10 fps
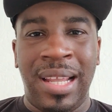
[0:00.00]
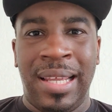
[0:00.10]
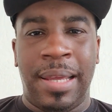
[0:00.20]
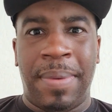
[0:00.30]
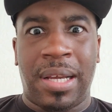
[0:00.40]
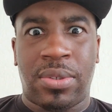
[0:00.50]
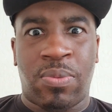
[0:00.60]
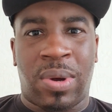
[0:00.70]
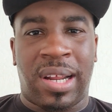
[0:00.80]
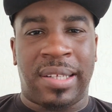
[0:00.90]
He didn't make us
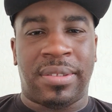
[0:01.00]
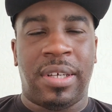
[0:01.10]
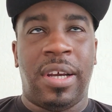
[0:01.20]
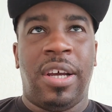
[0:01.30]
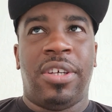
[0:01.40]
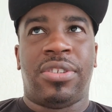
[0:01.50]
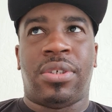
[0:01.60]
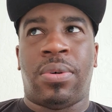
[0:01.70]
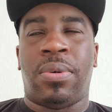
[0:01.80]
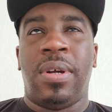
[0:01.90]
with one hand.
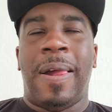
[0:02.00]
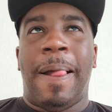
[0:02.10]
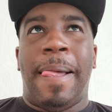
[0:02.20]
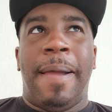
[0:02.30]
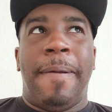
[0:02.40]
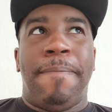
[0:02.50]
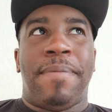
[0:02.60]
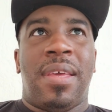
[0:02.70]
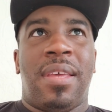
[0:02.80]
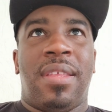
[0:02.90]
So
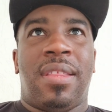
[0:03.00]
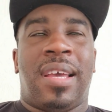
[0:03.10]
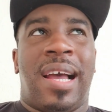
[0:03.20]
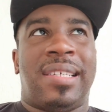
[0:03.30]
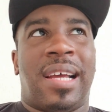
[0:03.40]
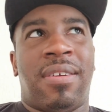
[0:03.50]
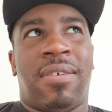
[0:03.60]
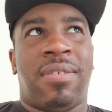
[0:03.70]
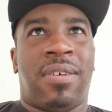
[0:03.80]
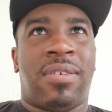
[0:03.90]
the guy's like,
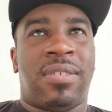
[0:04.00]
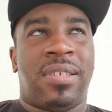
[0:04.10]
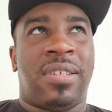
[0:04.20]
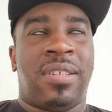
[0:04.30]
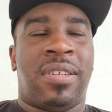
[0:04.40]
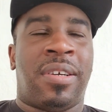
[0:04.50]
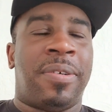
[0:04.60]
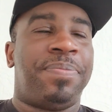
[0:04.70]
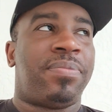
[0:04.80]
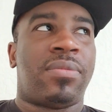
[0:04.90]
no, da da da
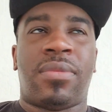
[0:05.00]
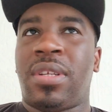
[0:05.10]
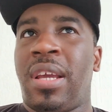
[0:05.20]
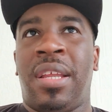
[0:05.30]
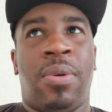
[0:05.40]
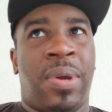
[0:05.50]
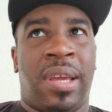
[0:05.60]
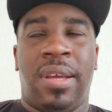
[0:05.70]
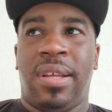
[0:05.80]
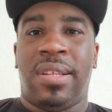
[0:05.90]
da.
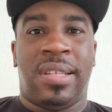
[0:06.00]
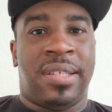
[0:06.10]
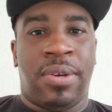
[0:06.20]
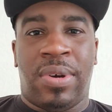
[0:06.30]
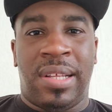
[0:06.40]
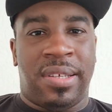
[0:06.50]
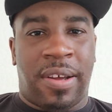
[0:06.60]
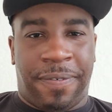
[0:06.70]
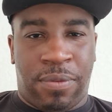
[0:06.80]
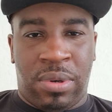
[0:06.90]
Anyway, the deal ended
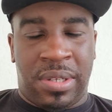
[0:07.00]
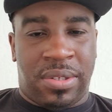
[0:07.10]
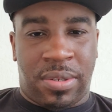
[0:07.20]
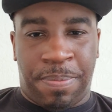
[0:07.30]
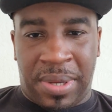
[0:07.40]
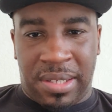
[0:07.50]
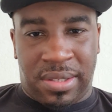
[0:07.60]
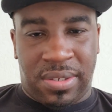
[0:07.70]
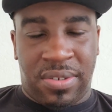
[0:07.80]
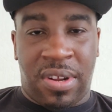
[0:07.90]
up falling to
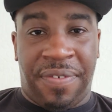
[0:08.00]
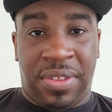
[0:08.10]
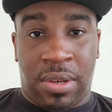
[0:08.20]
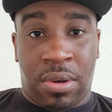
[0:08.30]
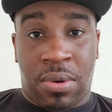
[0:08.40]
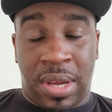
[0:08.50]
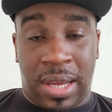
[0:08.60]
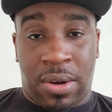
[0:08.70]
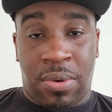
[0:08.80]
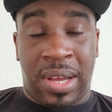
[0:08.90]
bits. Nothing did go
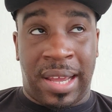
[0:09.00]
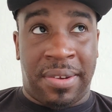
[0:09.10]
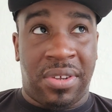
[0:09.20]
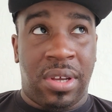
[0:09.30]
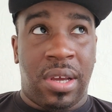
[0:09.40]
ahead.